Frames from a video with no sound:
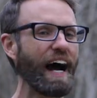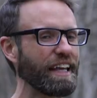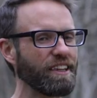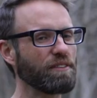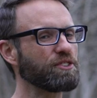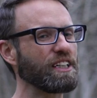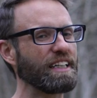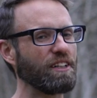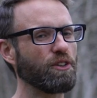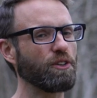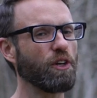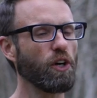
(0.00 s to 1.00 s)
I'd love to
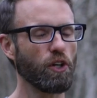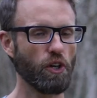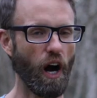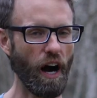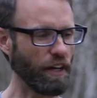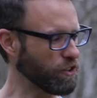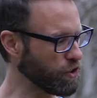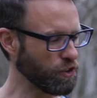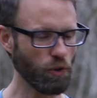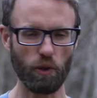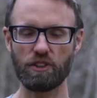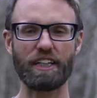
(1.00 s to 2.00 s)
hear uh,
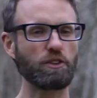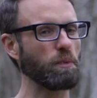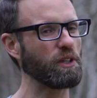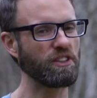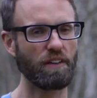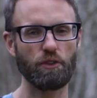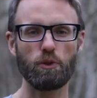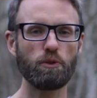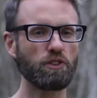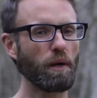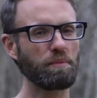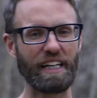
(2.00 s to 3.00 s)
your testimonies. Have you
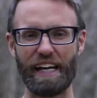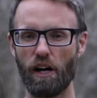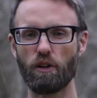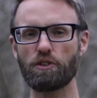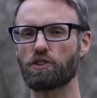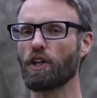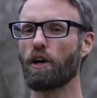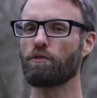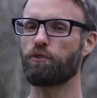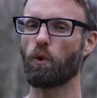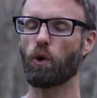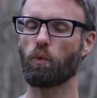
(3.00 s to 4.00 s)
used something else
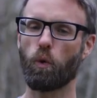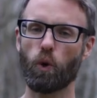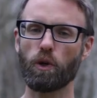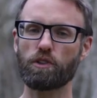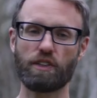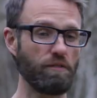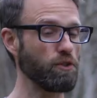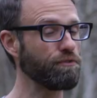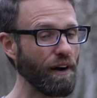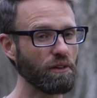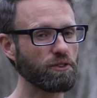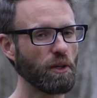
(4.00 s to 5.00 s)
for warts? Have you
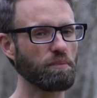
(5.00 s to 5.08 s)
found